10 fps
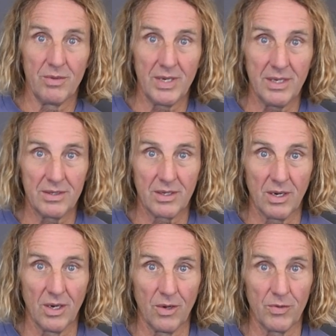you need to
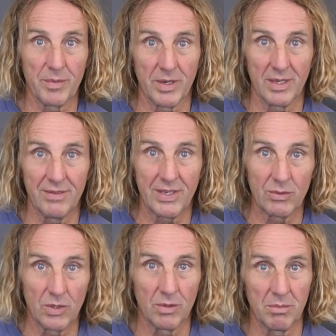go from your
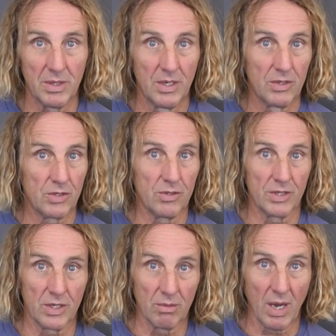living room to
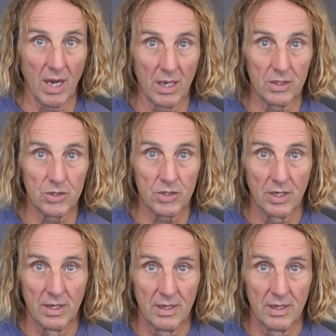the garage,